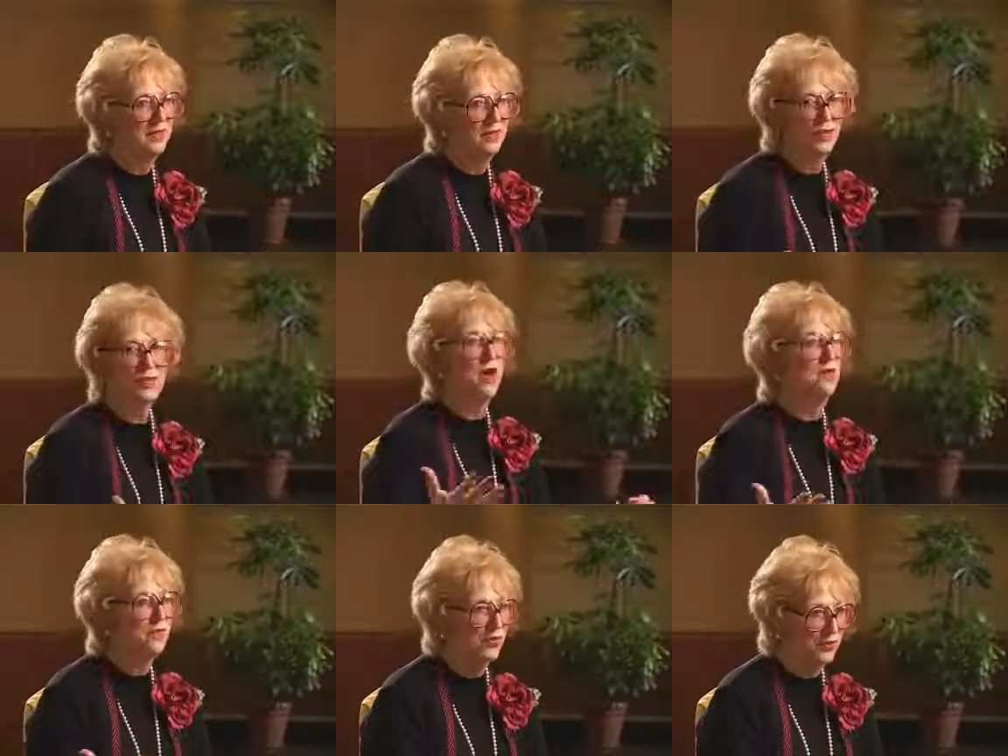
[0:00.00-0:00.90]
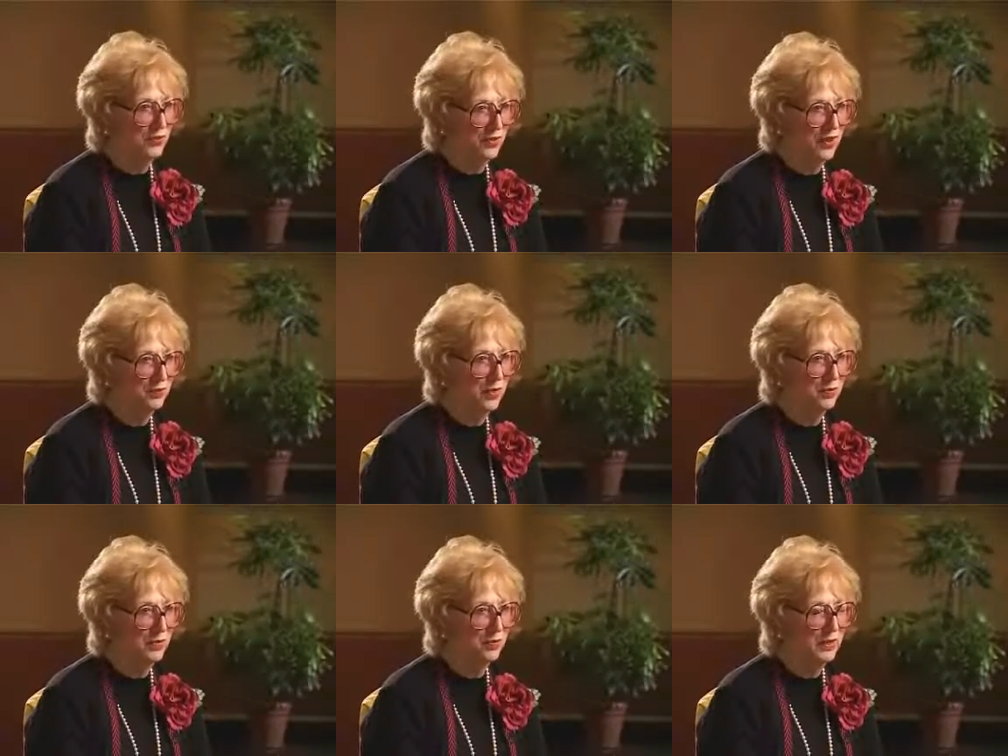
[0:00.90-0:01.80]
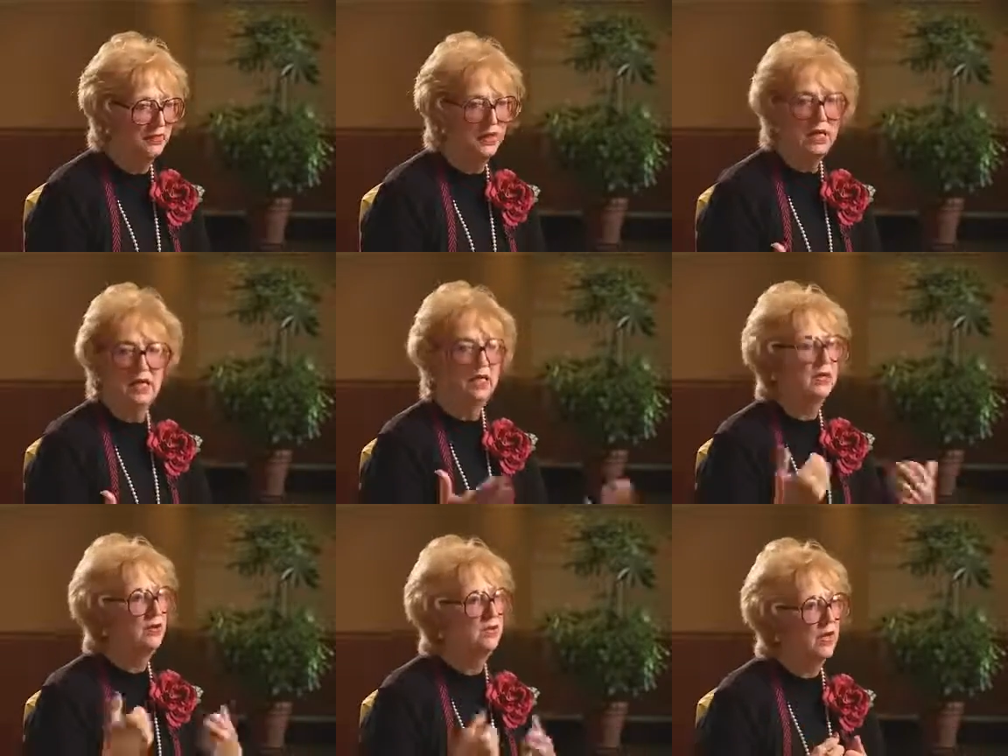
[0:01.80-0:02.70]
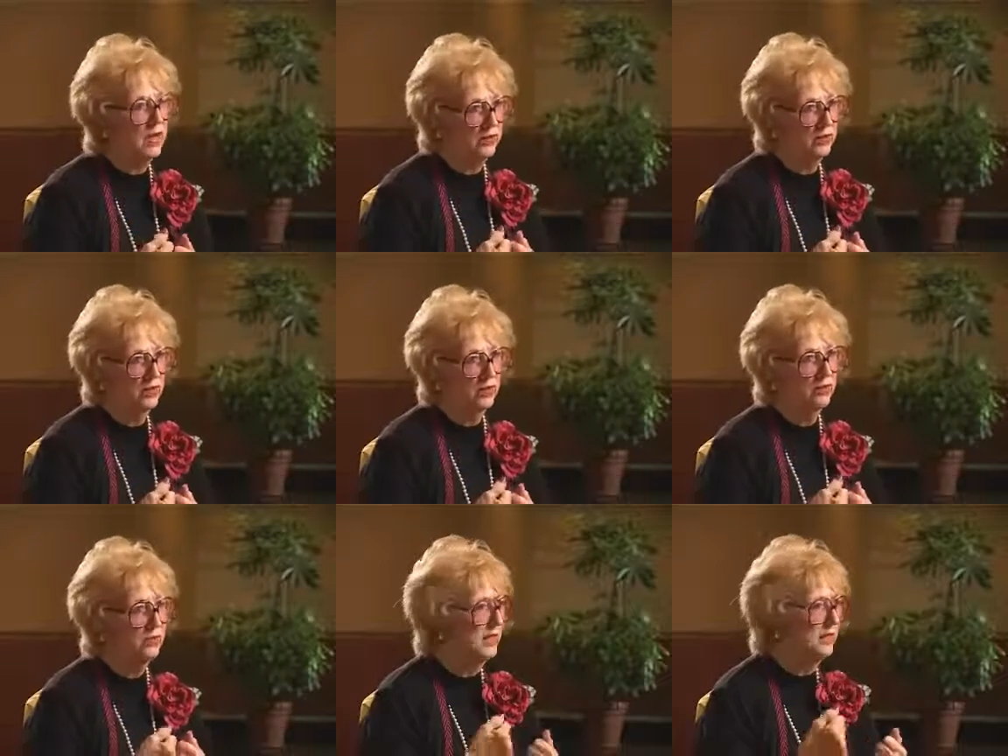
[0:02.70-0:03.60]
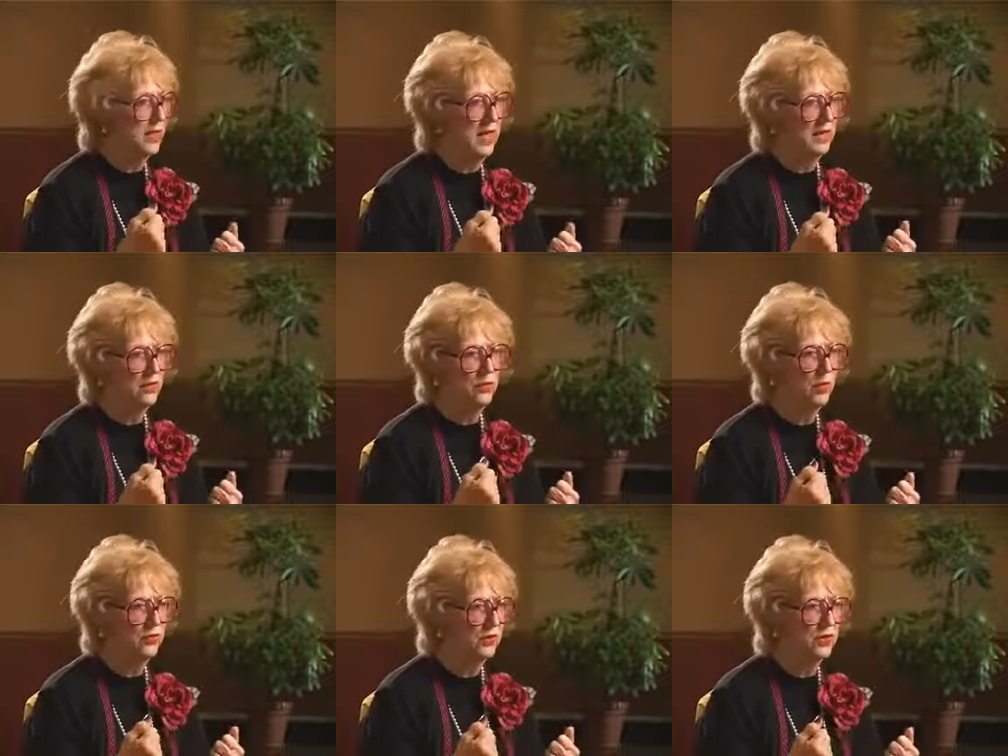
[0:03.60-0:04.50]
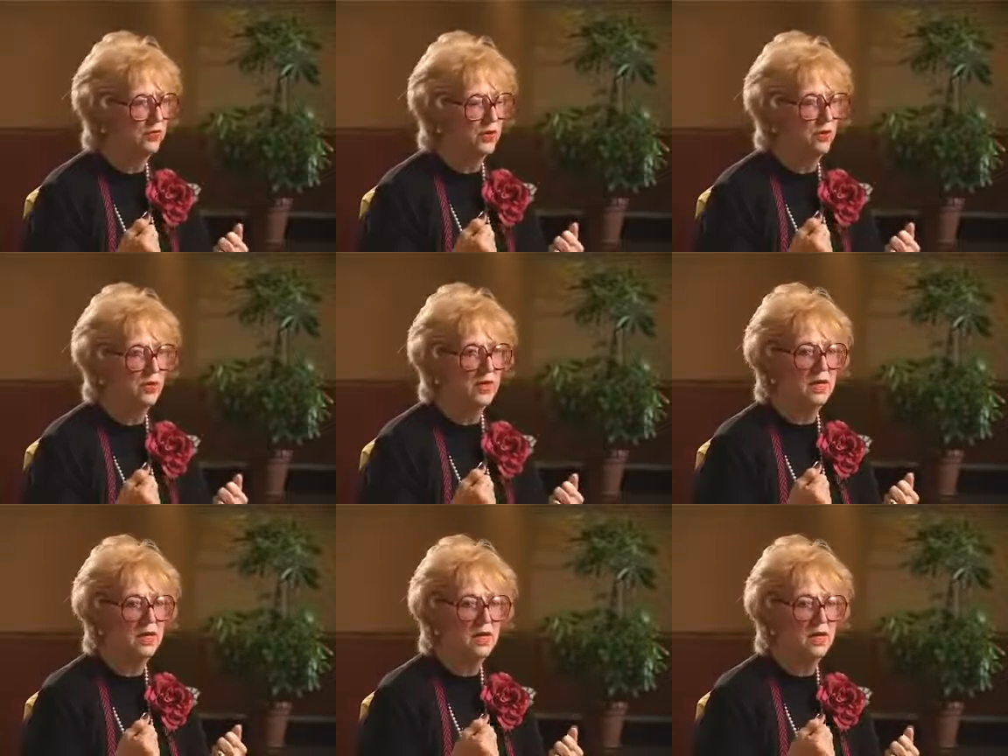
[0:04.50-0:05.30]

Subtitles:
This conference is a hospitable place. It invites us to interact in the most significant way.